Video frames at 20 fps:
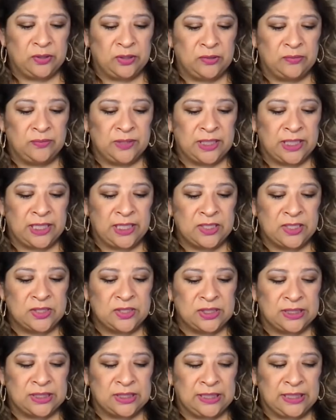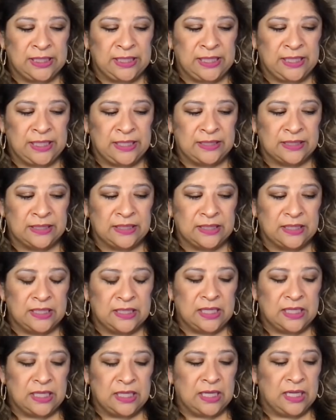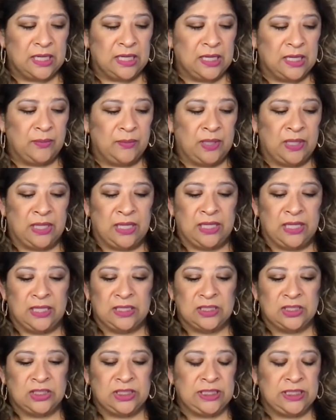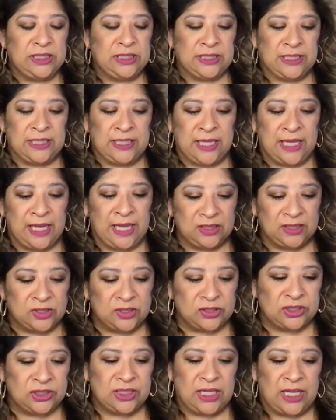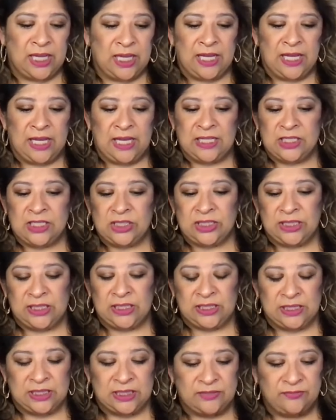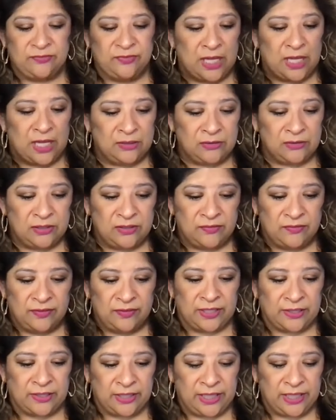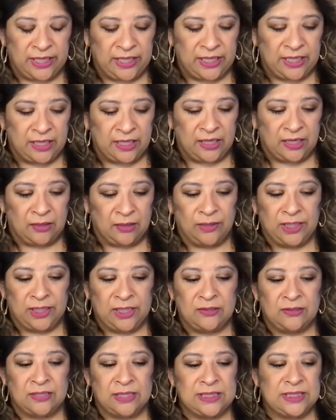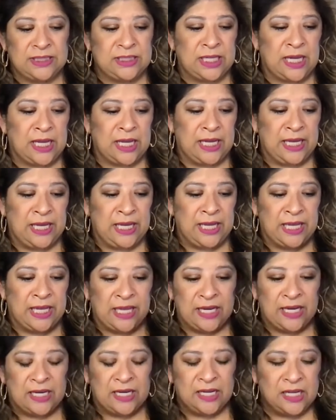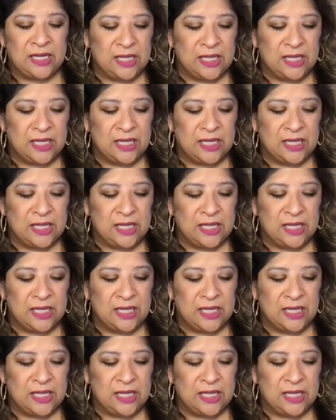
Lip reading: group that I used to lead. But she did exercise. She followed a very rigorous diet.